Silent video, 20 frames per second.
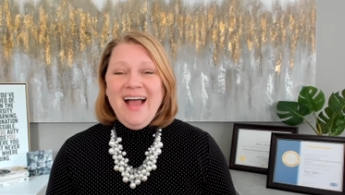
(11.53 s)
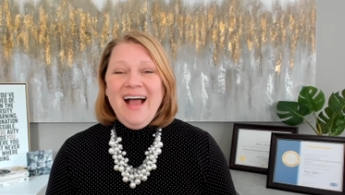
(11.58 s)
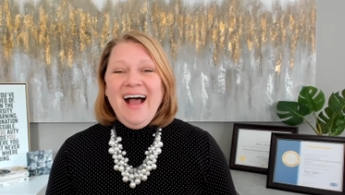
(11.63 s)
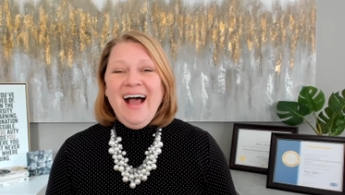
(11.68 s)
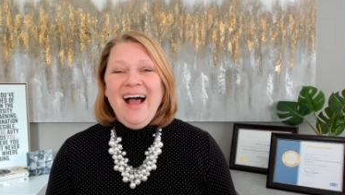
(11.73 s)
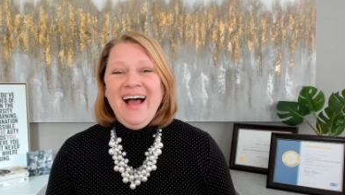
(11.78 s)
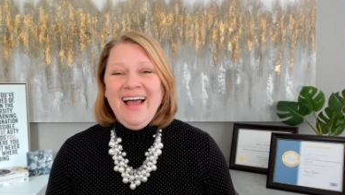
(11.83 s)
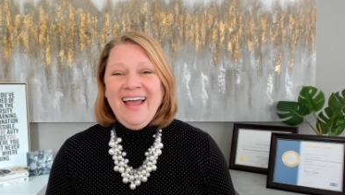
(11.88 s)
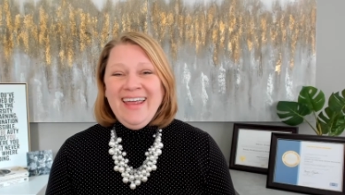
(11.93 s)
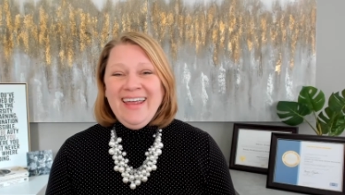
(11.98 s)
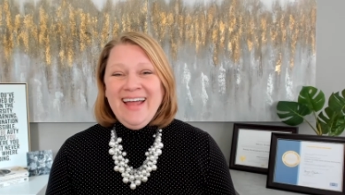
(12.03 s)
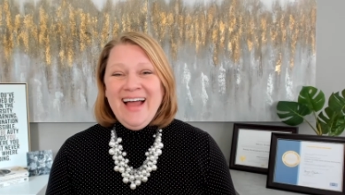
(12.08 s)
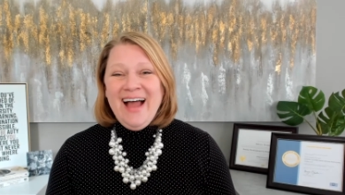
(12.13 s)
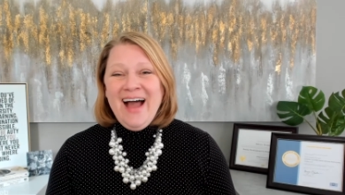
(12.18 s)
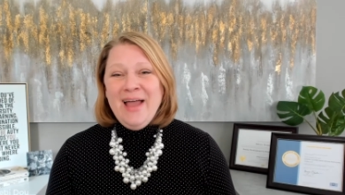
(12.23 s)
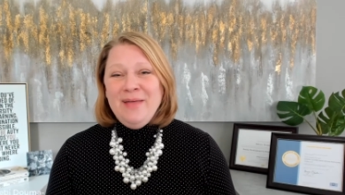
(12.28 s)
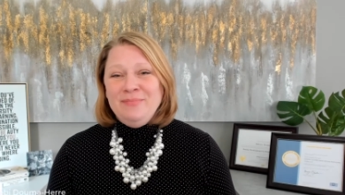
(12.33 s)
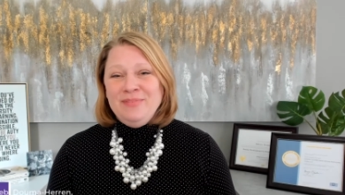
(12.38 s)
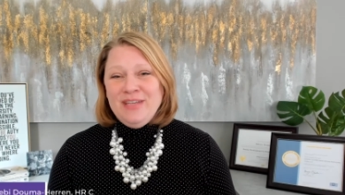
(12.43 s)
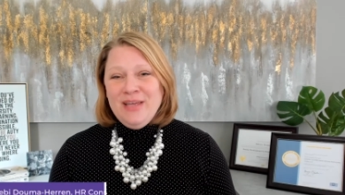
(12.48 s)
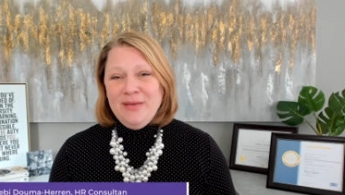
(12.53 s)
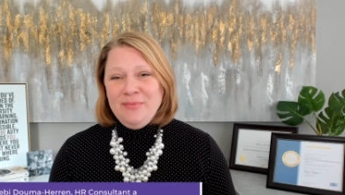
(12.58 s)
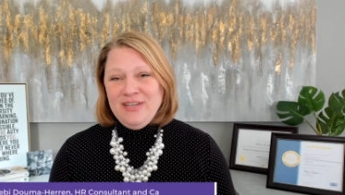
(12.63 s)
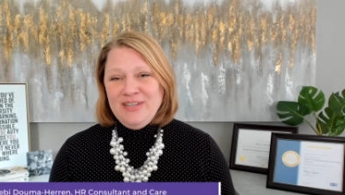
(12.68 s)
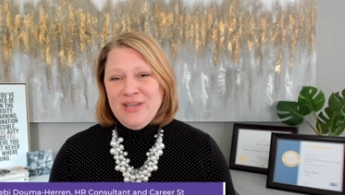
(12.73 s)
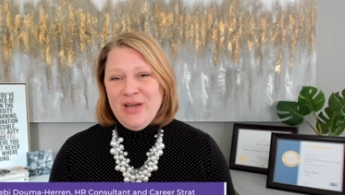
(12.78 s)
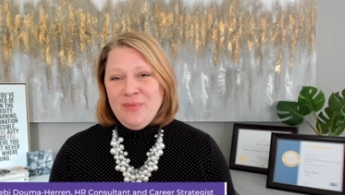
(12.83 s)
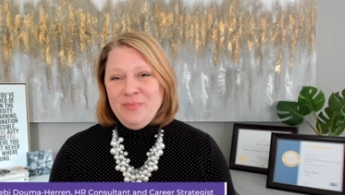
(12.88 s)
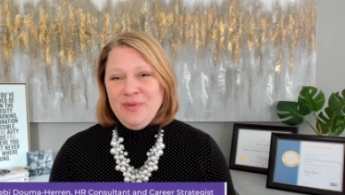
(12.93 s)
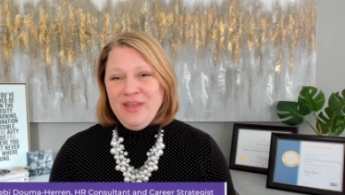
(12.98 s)
Hi, I'm Debi
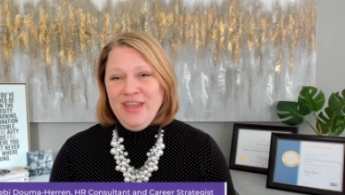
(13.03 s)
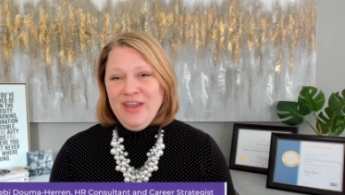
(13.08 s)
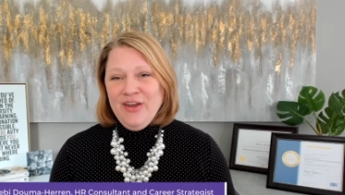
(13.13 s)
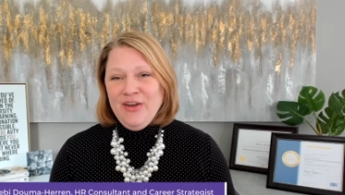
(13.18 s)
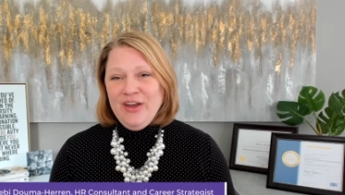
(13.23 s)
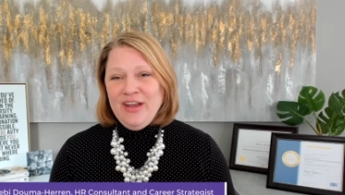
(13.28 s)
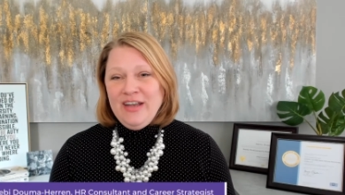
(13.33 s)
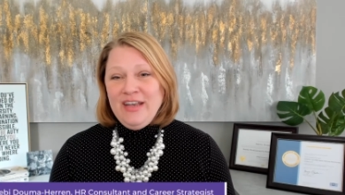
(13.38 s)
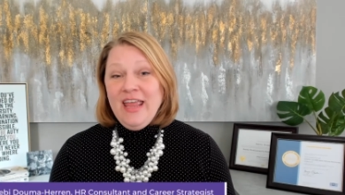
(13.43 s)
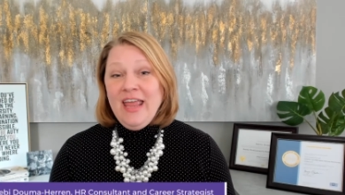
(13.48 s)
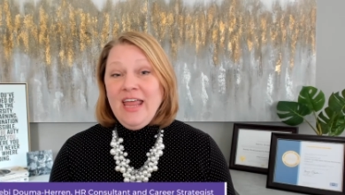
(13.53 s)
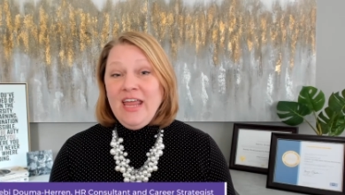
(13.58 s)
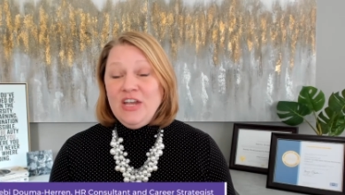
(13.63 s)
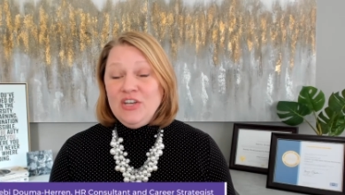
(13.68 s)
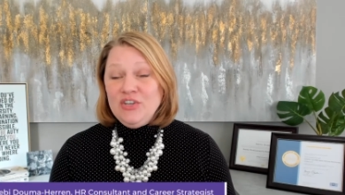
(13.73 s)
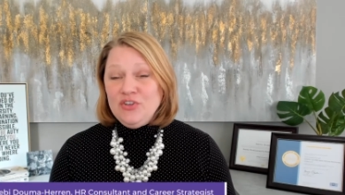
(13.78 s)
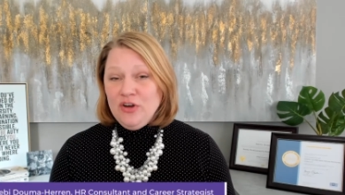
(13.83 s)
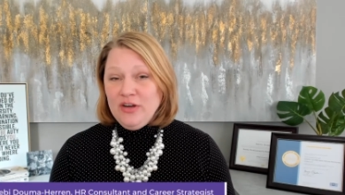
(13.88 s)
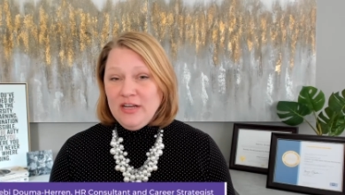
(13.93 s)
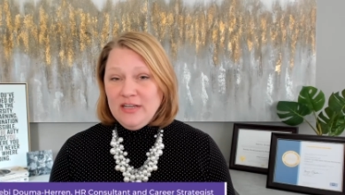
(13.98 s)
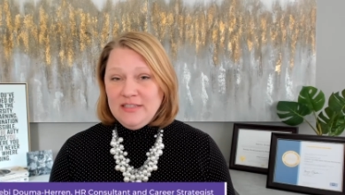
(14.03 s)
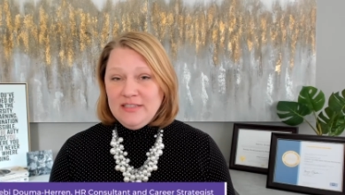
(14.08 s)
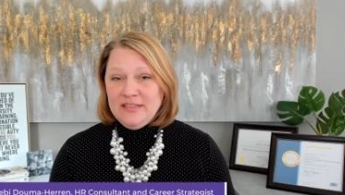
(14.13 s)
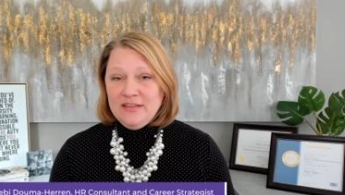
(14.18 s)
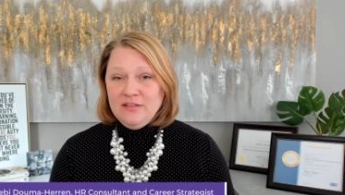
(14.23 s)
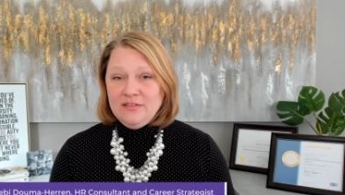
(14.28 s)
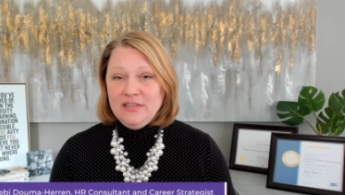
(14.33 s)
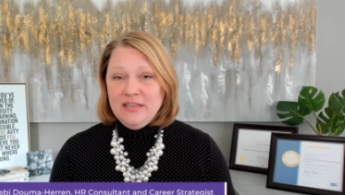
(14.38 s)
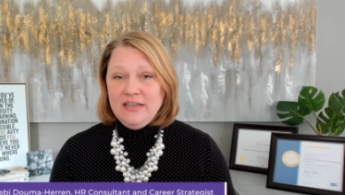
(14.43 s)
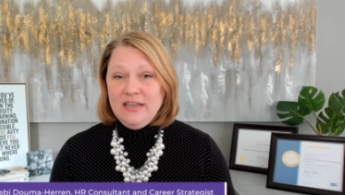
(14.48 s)
Douma-Herren, HR
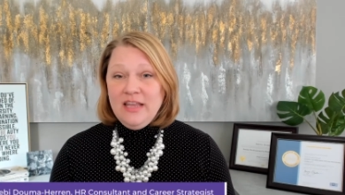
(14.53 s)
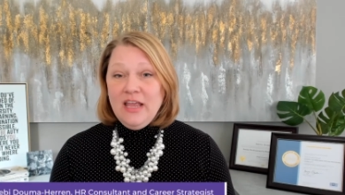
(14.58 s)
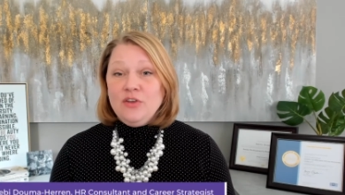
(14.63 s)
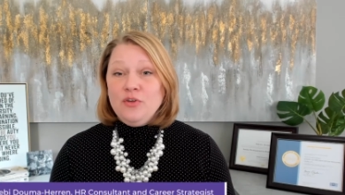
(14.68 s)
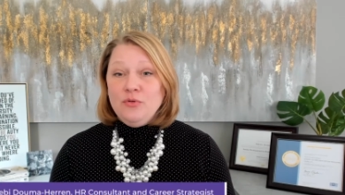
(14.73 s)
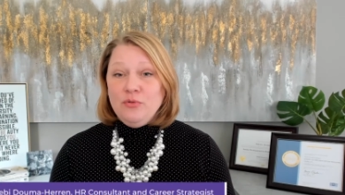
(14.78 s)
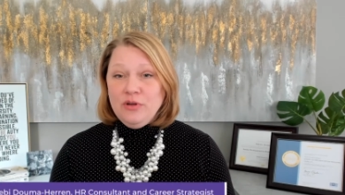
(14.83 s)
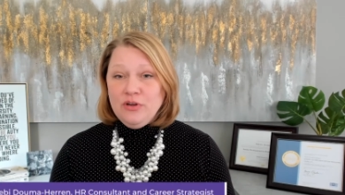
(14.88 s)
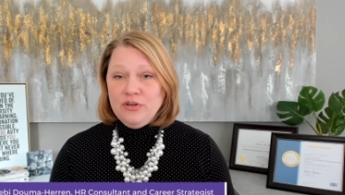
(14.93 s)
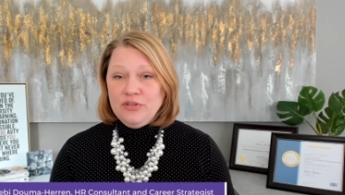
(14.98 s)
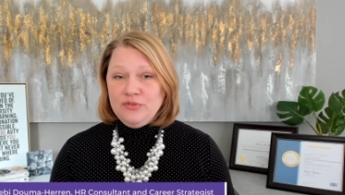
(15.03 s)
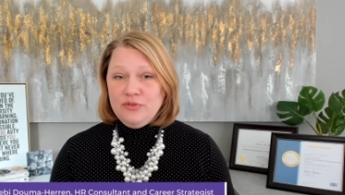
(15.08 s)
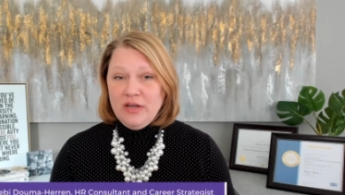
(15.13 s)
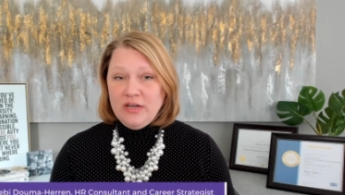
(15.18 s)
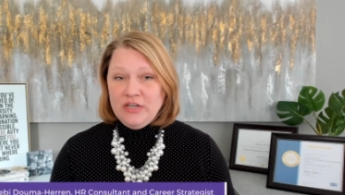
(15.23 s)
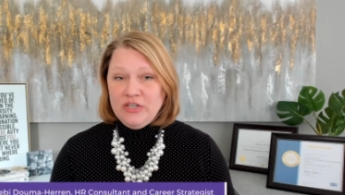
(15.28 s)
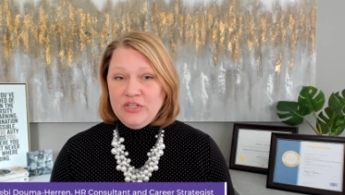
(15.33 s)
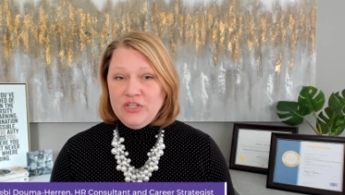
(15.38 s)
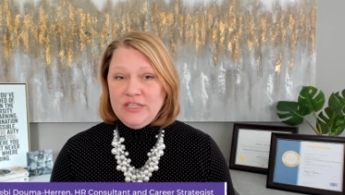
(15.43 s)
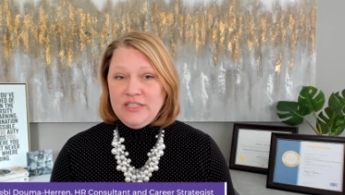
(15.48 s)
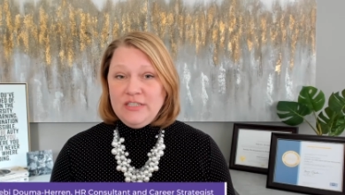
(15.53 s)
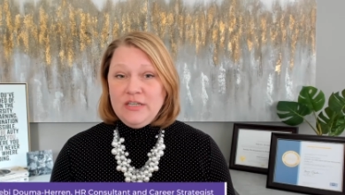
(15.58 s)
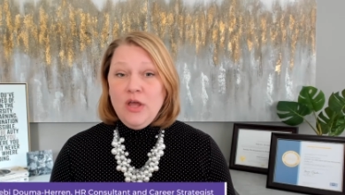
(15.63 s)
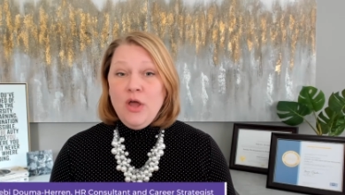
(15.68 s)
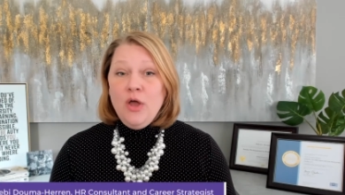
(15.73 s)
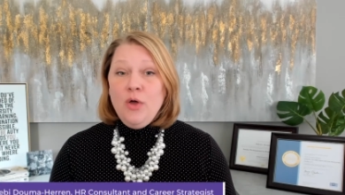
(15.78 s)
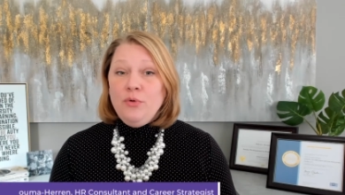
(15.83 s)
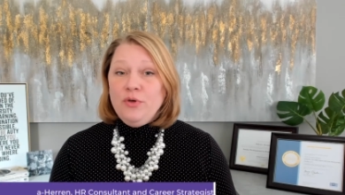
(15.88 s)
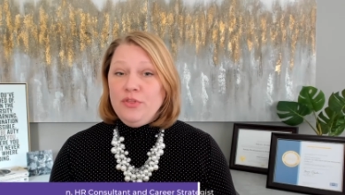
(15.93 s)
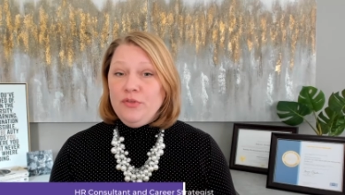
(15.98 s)
consultant and career strategist
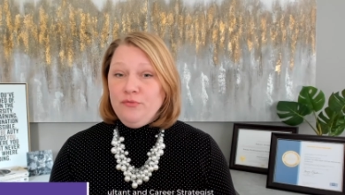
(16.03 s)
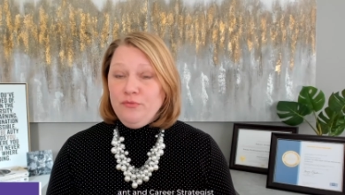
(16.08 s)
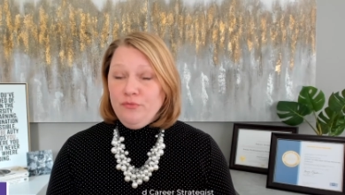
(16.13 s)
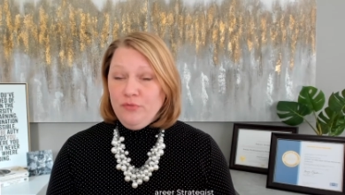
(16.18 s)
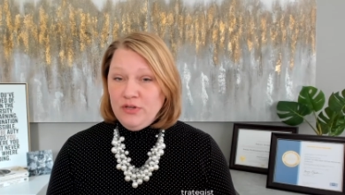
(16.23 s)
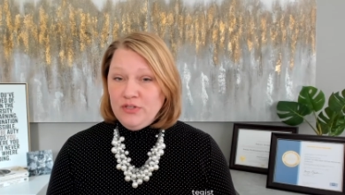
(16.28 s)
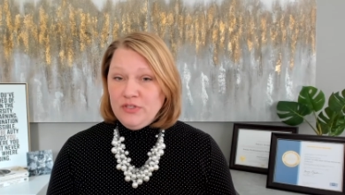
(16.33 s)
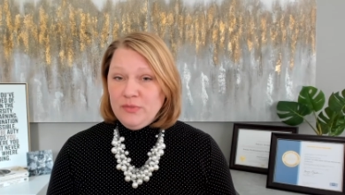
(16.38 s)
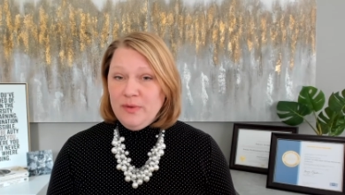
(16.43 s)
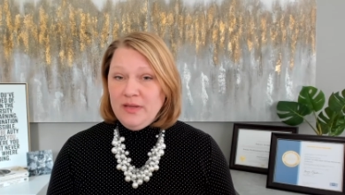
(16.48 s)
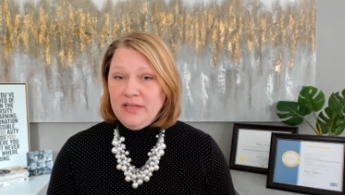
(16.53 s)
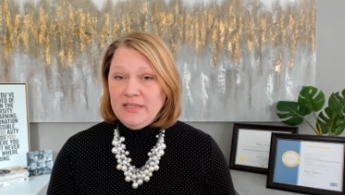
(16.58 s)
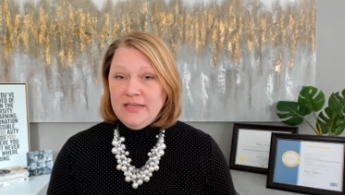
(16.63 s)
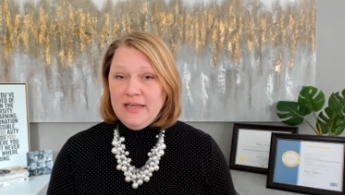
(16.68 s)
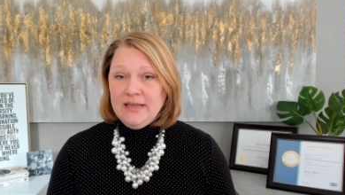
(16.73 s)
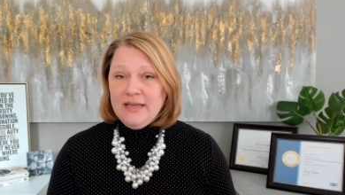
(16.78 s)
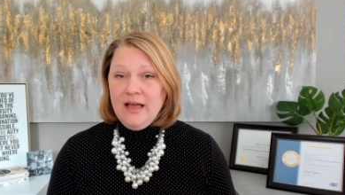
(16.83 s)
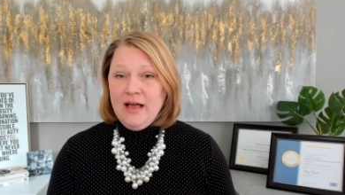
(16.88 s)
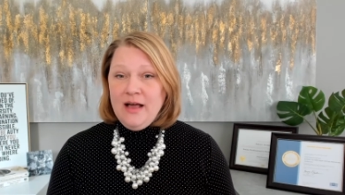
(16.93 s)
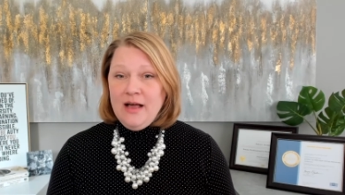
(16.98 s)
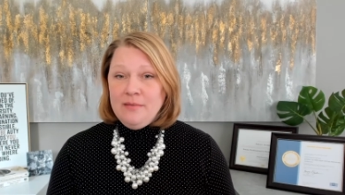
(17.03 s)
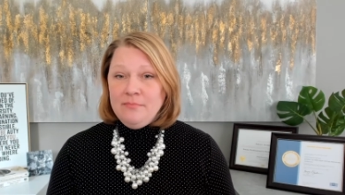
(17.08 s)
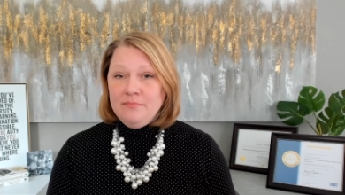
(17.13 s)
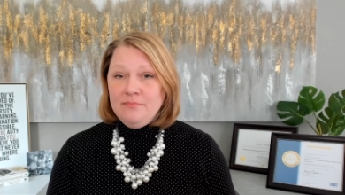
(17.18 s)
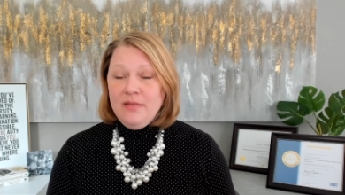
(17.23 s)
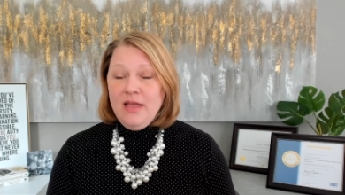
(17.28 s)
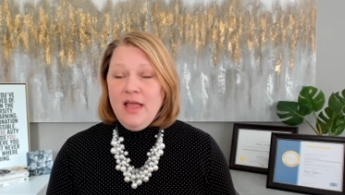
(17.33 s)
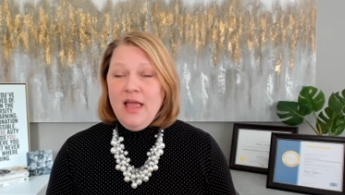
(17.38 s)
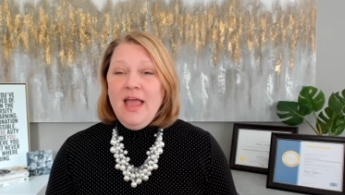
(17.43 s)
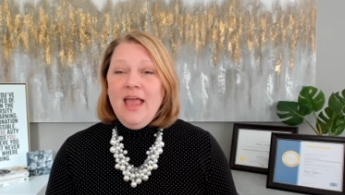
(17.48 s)
with Freesumes.com,
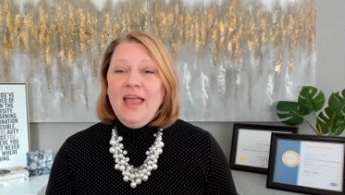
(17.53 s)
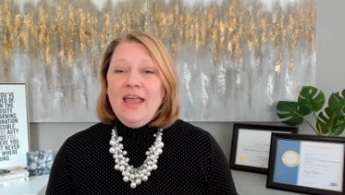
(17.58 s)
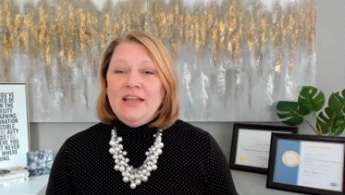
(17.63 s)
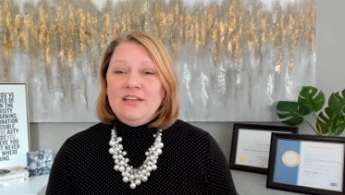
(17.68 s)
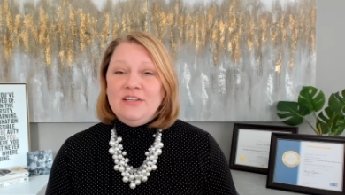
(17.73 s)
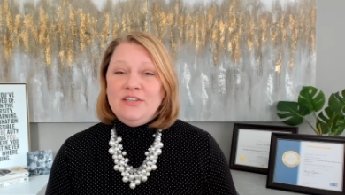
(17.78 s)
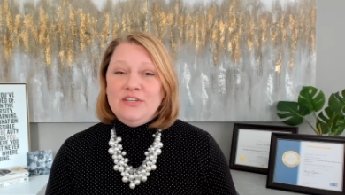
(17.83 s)
and